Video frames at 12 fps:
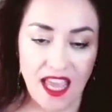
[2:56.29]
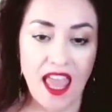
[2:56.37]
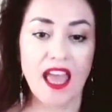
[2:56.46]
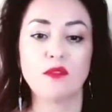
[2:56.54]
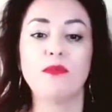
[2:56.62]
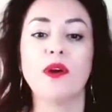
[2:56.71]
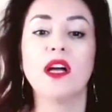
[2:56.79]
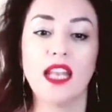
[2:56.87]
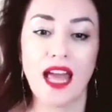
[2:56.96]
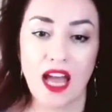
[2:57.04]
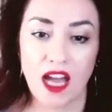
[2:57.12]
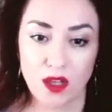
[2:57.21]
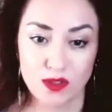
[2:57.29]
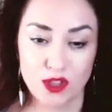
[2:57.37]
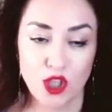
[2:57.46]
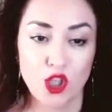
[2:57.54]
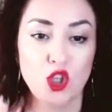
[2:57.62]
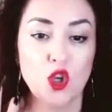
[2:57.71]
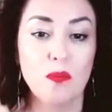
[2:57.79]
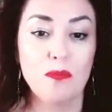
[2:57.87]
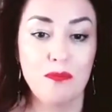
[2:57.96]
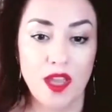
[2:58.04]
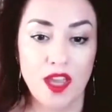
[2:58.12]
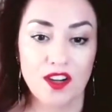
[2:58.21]
and pull out your
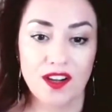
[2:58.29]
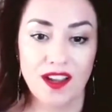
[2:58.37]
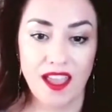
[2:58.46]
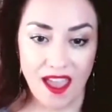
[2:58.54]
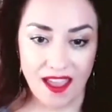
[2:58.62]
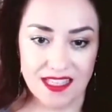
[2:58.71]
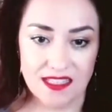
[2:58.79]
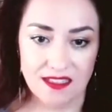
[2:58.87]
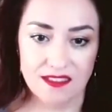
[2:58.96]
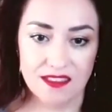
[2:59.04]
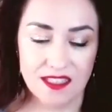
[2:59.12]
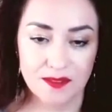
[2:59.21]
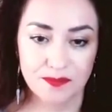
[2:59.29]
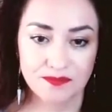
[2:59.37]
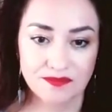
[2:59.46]
Bear essence.